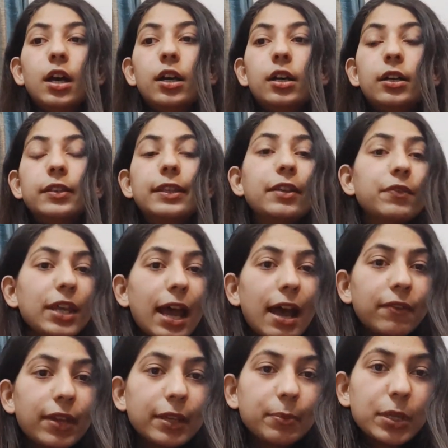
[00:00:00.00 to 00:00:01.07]
Then we
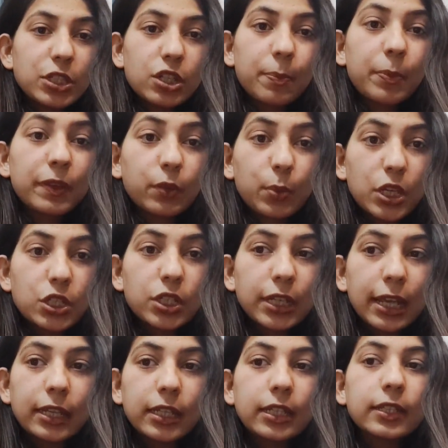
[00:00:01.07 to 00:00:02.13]
have like major preservation
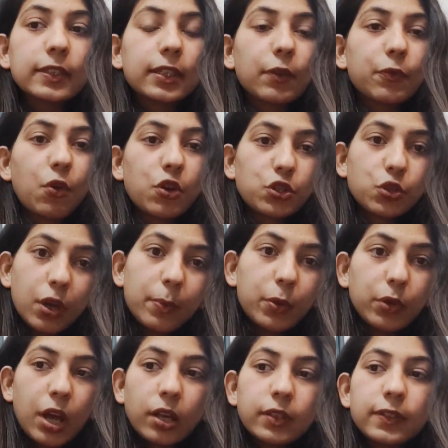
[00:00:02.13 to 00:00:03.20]
techniques for sugar
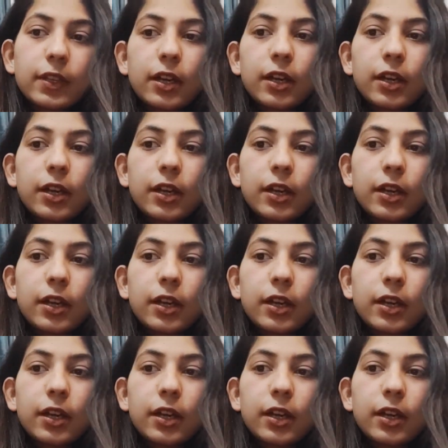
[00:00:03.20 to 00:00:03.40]
products,